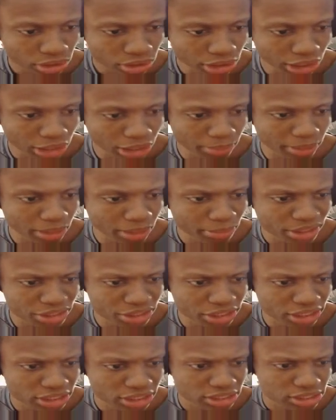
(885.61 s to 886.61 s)
let me
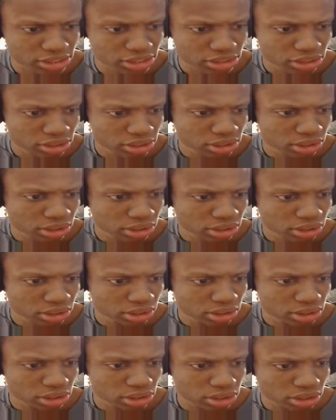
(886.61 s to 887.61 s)
just
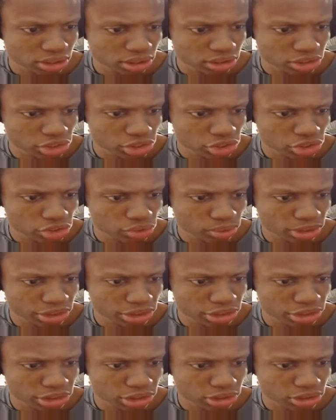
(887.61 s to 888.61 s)

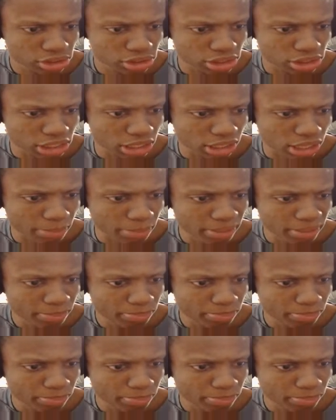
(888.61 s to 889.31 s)
switch. So let me.